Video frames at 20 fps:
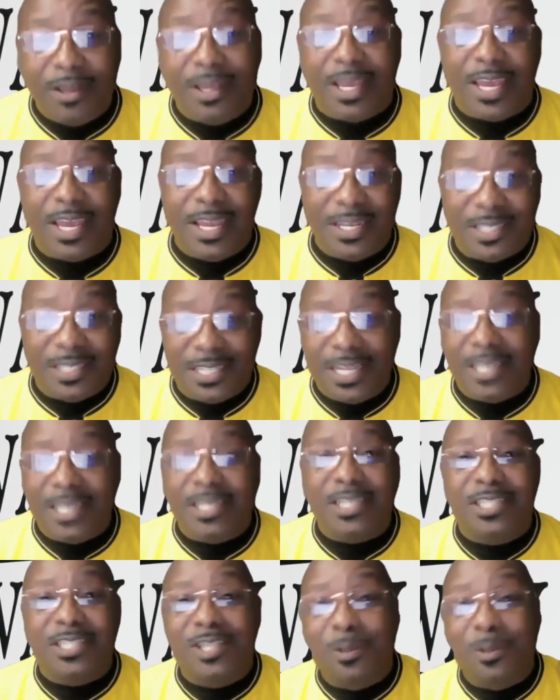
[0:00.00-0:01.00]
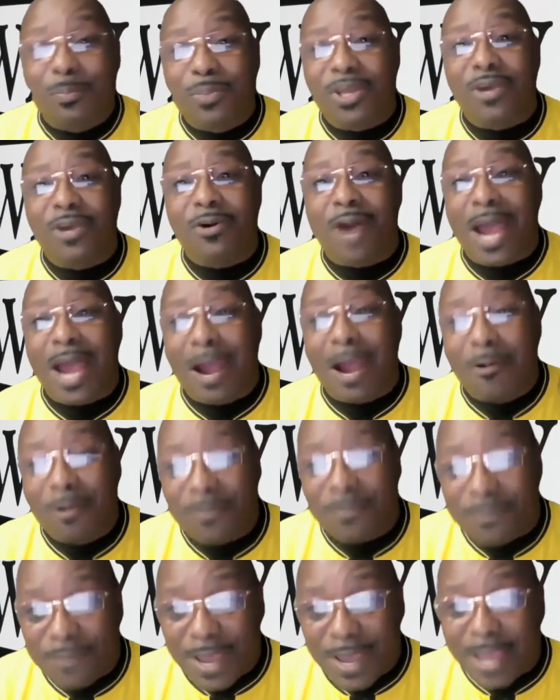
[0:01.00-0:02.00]
intended to build our
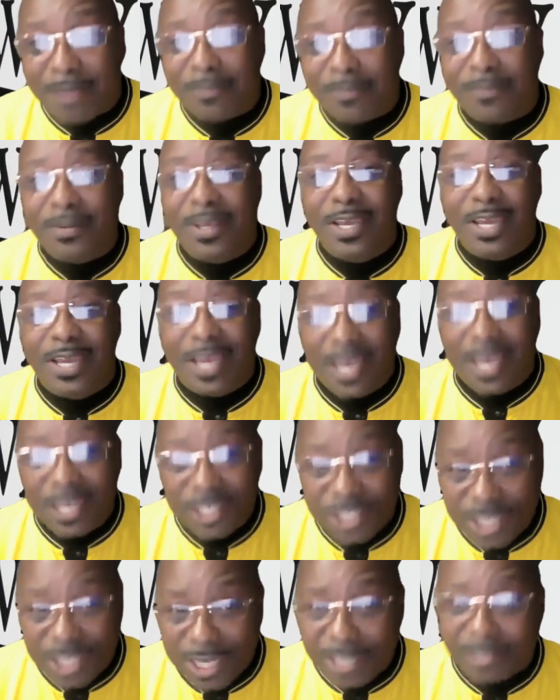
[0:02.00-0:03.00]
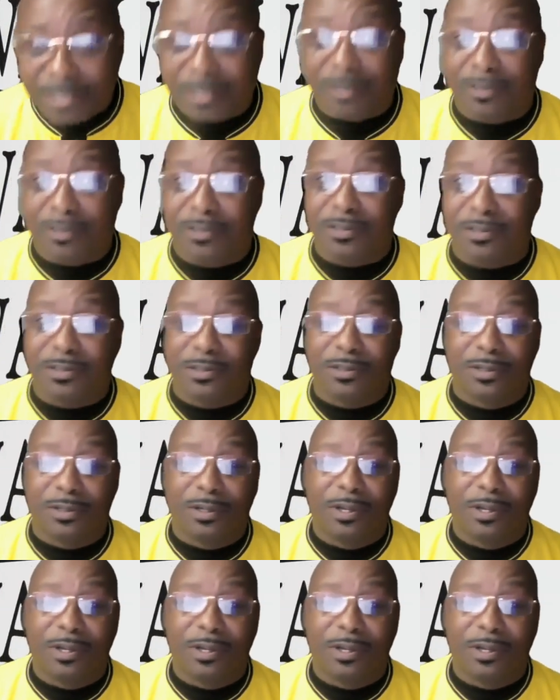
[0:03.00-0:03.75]
faith in Jesus.